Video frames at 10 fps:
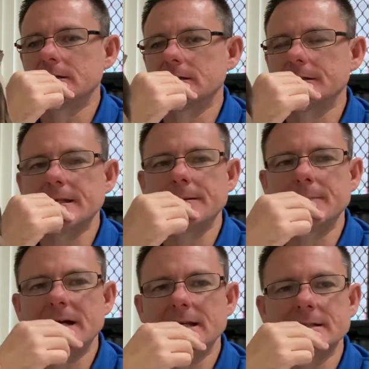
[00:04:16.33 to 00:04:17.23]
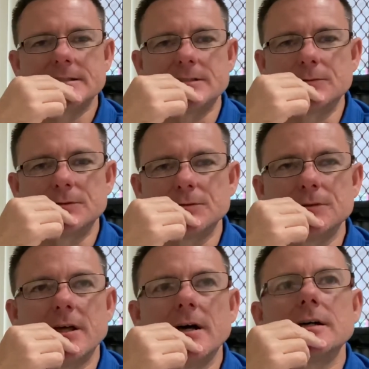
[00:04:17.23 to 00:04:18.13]
They may still do
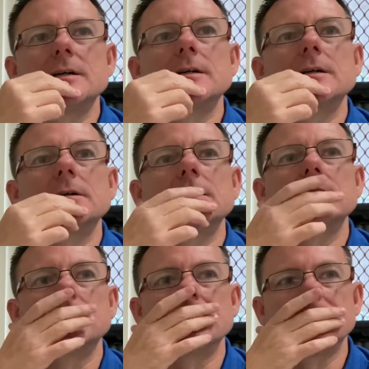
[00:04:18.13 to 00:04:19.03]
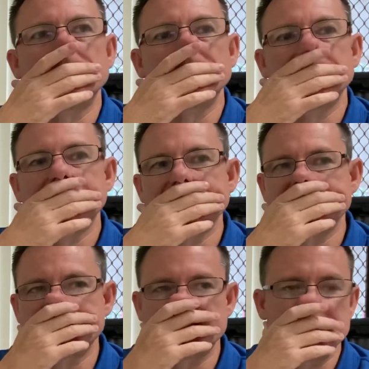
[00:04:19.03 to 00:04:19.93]
that,
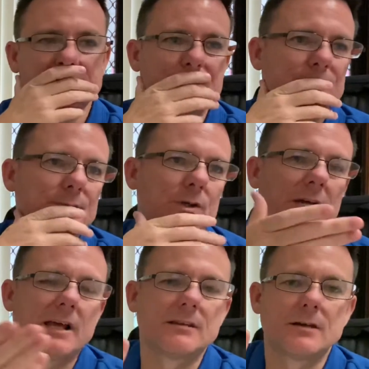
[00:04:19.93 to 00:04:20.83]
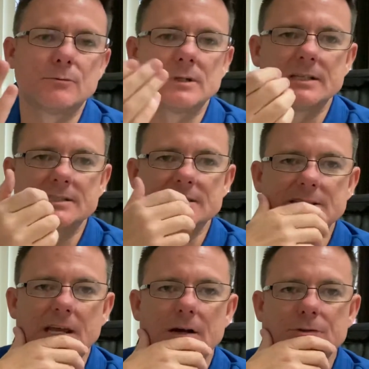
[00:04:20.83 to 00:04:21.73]
as like how they released the
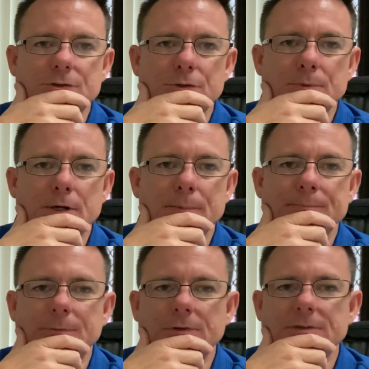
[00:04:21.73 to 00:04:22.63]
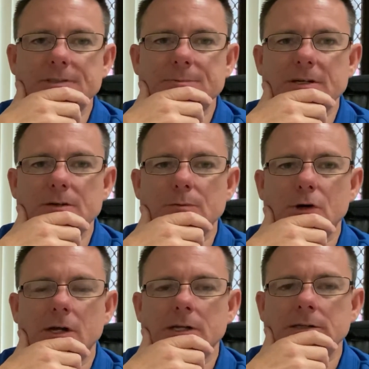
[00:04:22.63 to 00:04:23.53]
Scout Trooper on the speeder bike.